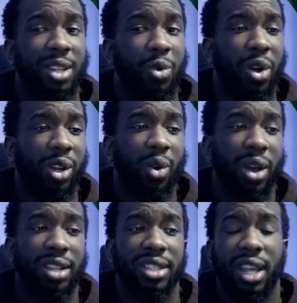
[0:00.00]
You want to go ahead
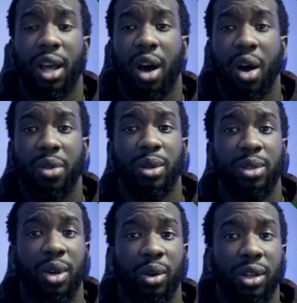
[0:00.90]
and stake all those
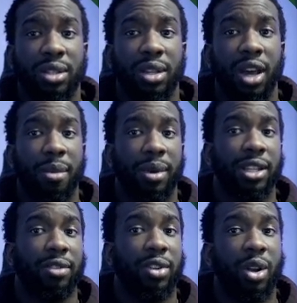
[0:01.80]
tokens, because
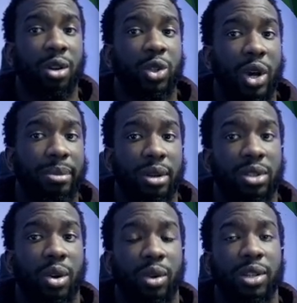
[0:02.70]
if you don't swap those
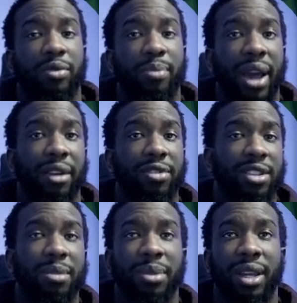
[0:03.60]
tokens back for
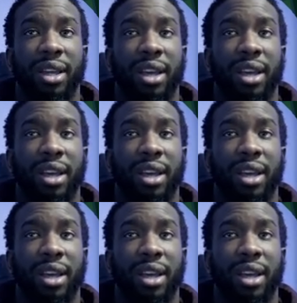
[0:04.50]
something,